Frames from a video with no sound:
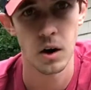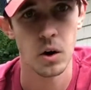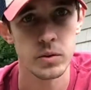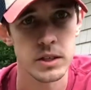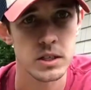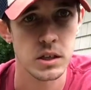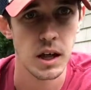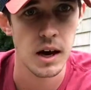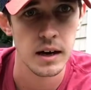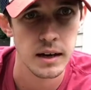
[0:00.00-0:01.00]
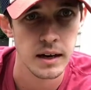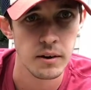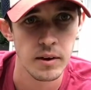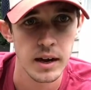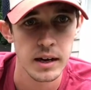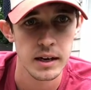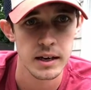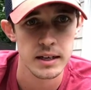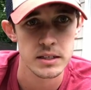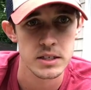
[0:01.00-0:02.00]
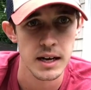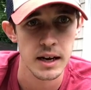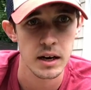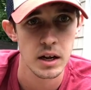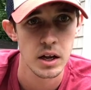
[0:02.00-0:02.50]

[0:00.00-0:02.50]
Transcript: on this clock. Get ready, get set,